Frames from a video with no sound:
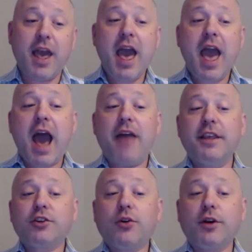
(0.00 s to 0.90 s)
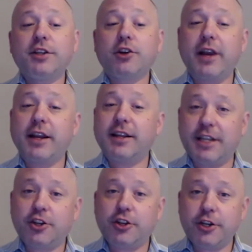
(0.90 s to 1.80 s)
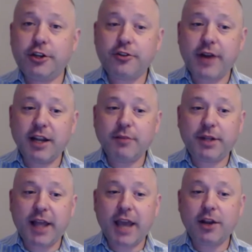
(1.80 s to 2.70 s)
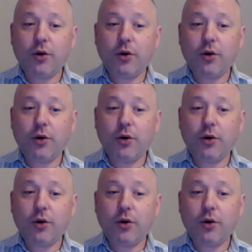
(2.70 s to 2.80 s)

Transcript: And this course is a great addition to your training plan,